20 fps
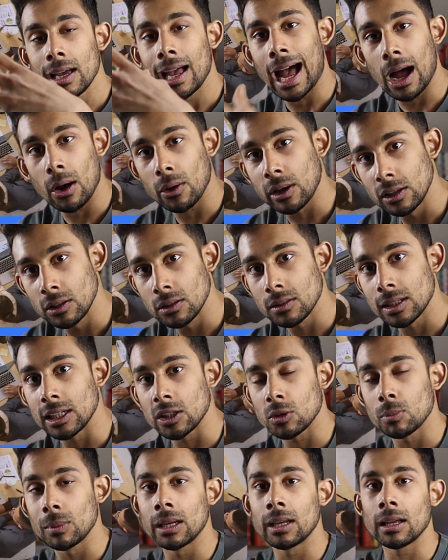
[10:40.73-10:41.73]
how can you
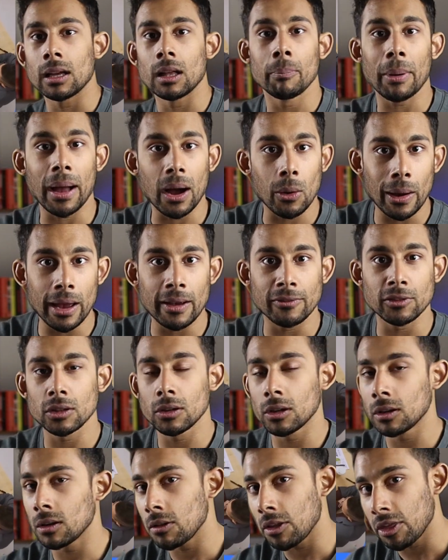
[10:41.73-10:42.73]
teach me a better way of
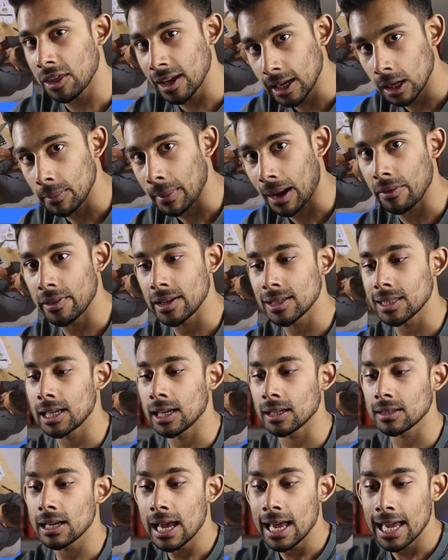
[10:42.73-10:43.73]
doing thinking about these
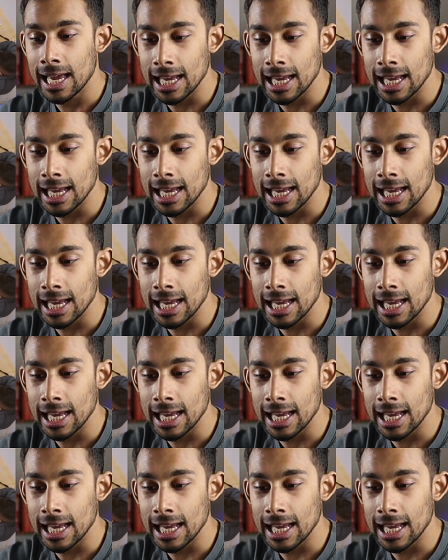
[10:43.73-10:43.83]
things,